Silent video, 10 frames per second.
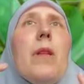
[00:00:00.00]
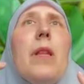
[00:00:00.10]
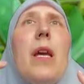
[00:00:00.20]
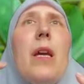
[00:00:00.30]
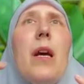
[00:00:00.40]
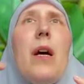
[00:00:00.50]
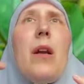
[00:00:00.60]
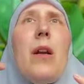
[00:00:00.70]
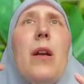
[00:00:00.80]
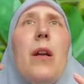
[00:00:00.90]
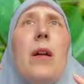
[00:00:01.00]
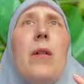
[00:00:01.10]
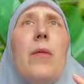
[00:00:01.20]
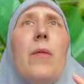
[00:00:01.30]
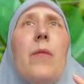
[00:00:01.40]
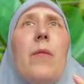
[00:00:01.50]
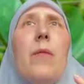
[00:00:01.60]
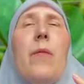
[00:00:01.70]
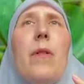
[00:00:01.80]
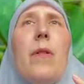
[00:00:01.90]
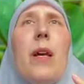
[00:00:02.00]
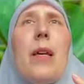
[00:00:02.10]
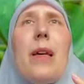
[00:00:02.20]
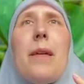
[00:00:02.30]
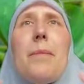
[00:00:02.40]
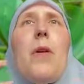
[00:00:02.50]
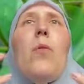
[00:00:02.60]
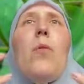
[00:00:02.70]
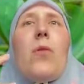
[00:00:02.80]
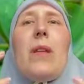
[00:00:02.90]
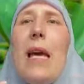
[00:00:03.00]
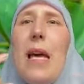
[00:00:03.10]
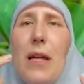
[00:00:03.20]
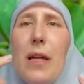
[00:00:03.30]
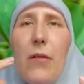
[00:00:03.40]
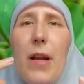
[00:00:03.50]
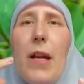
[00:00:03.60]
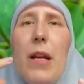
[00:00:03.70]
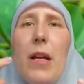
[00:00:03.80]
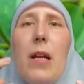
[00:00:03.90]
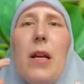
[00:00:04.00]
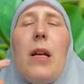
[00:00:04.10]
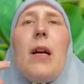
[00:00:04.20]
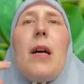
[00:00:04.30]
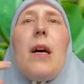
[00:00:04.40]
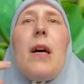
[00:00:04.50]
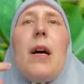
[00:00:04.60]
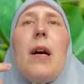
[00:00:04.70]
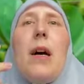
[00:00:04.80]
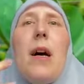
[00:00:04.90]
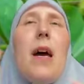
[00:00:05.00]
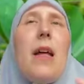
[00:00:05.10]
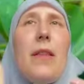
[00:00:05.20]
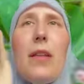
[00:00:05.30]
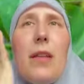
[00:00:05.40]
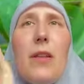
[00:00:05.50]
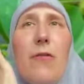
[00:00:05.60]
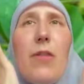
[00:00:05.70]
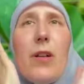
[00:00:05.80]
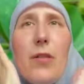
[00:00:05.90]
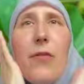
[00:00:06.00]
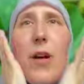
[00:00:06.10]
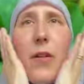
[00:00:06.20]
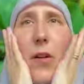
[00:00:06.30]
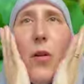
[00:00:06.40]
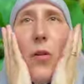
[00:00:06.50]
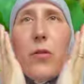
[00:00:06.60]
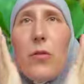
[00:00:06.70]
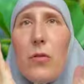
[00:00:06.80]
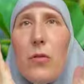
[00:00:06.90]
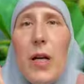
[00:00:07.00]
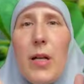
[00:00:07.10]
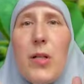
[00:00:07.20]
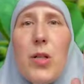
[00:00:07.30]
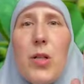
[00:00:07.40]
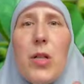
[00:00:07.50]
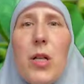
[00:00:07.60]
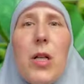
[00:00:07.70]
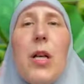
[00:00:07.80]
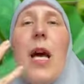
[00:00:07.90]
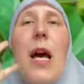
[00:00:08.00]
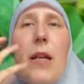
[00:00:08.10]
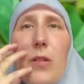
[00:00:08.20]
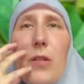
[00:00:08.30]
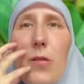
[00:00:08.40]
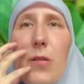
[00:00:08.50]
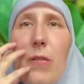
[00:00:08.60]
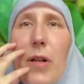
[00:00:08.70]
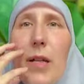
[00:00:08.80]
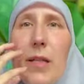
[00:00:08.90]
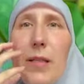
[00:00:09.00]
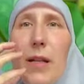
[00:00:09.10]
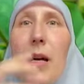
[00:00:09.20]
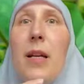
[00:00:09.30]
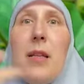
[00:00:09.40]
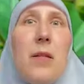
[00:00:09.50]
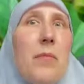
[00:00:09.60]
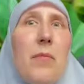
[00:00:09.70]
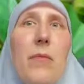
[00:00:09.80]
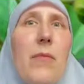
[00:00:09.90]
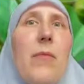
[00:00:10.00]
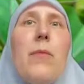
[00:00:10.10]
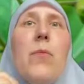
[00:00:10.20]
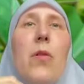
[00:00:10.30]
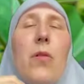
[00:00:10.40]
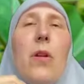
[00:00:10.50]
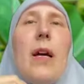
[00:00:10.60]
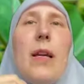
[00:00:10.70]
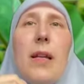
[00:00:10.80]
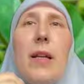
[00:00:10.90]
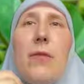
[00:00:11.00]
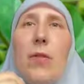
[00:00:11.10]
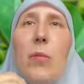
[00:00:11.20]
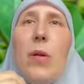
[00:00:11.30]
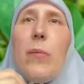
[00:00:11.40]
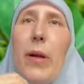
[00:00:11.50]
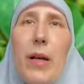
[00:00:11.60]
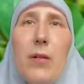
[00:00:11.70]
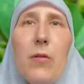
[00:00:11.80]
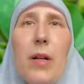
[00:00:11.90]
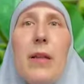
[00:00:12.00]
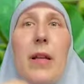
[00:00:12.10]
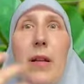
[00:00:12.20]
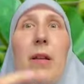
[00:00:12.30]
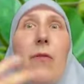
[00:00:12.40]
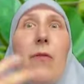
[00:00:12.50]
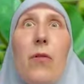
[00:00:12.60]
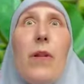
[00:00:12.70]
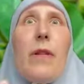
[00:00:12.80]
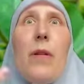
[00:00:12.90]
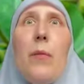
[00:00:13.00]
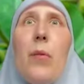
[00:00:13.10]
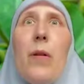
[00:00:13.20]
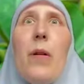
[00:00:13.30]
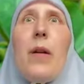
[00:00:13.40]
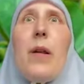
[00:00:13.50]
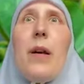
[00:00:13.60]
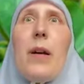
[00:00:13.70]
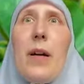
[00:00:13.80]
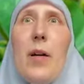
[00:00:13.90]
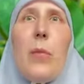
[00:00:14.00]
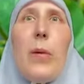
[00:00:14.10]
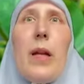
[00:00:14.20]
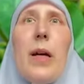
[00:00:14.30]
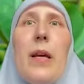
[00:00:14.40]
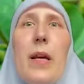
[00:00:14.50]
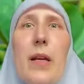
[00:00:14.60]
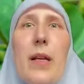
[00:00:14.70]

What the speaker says: they are like almost angry, and it feels very hot to touch, and it's on the right side, more likely it will be belladonna than, for example, chamomilla, that